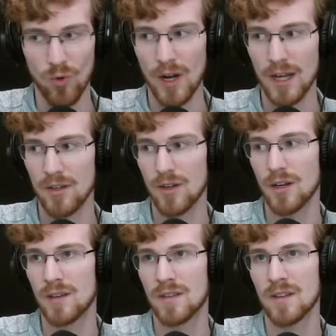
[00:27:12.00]
I
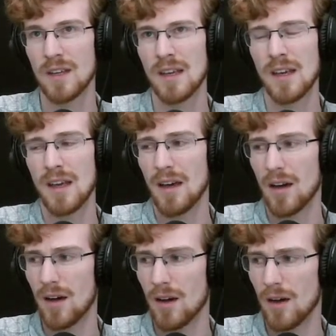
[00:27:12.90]
could
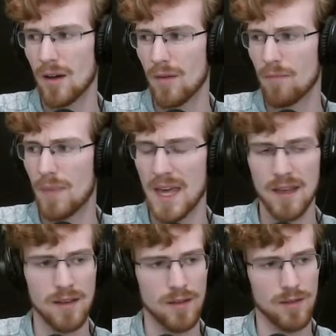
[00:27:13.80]
bake